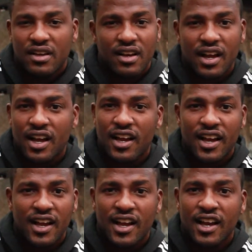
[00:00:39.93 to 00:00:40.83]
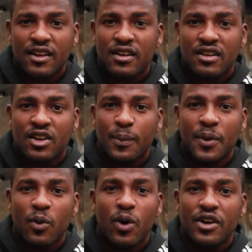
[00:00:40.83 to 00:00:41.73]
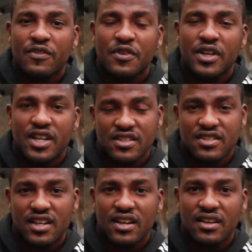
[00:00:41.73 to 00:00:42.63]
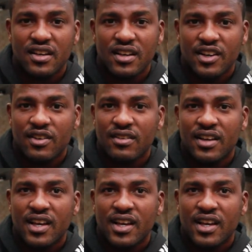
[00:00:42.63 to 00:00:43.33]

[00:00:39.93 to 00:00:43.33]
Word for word: Uh, had a couple of wonderful years there, you know,